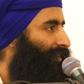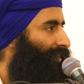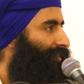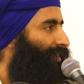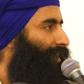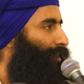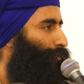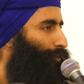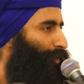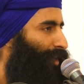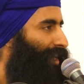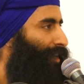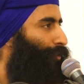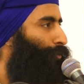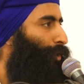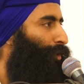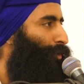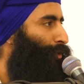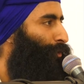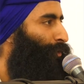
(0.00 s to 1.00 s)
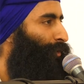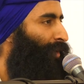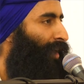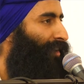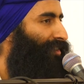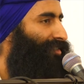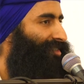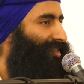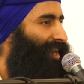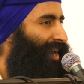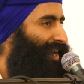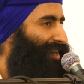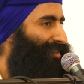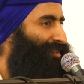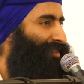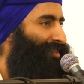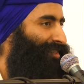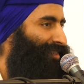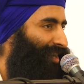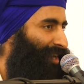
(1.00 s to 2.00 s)
then read what Guru Nanak
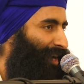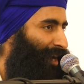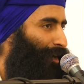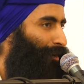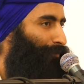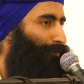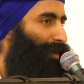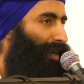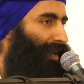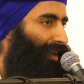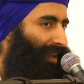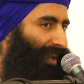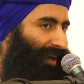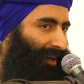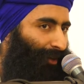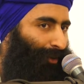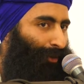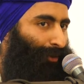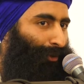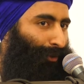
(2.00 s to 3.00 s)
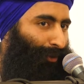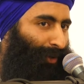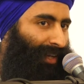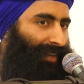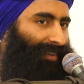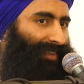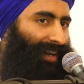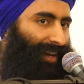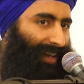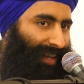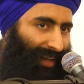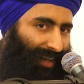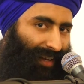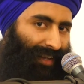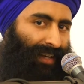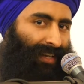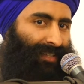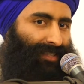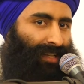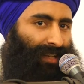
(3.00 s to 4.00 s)
says, Syanapa lakh hohe ta ek
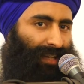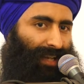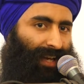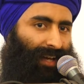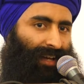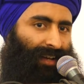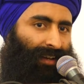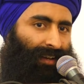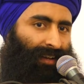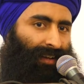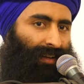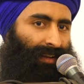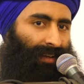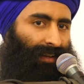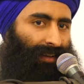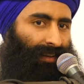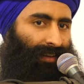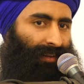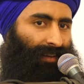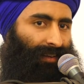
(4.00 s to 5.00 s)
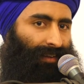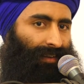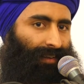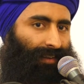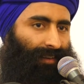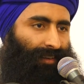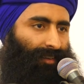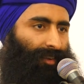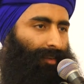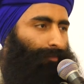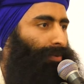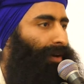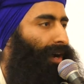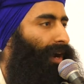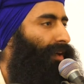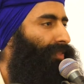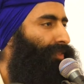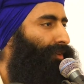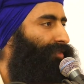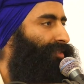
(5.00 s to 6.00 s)
na challe. The
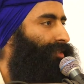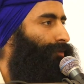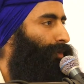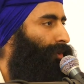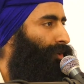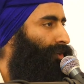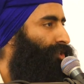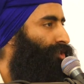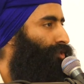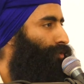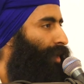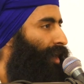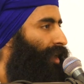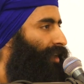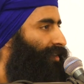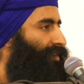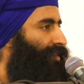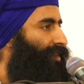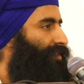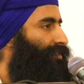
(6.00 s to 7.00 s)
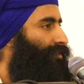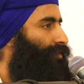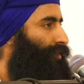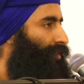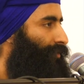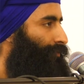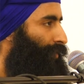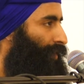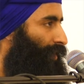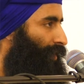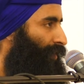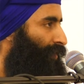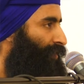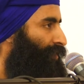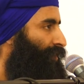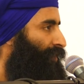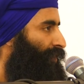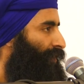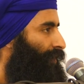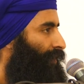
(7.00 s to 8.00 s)
path of spirituality is not a
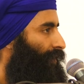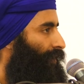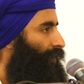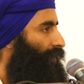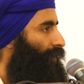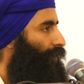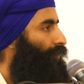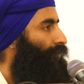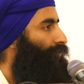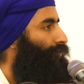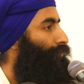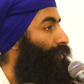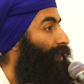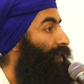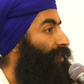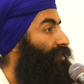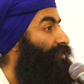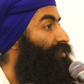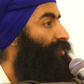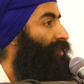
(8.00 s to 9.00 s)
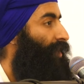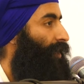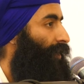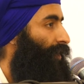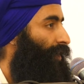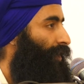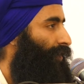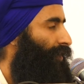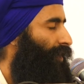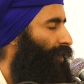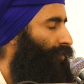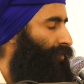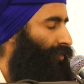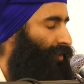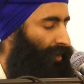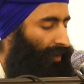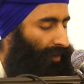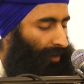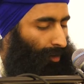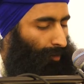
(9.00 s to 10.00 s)
path of being Syana. Now,
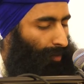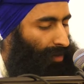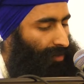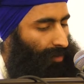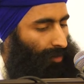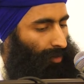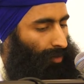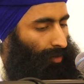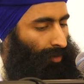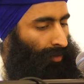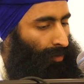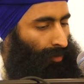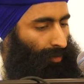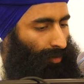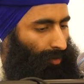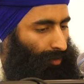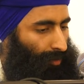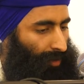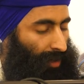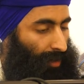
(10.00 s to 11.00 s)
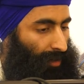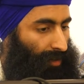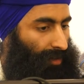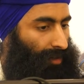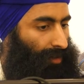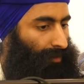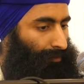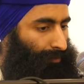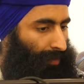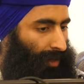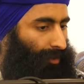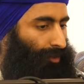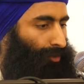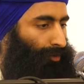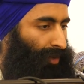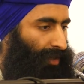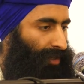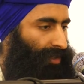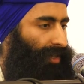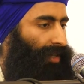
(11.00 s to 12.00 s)
you may say, oh, no, Gyani ji, mat
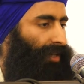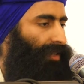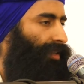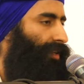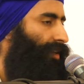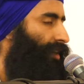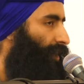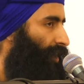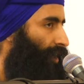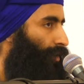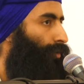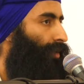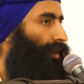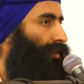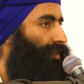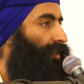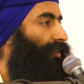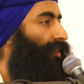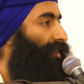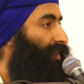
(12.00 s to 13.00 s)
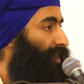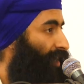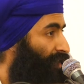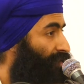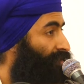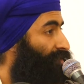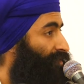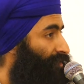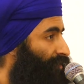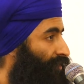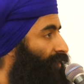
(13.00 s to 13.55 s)
honi chahiye, aa hona chahiye. Yes,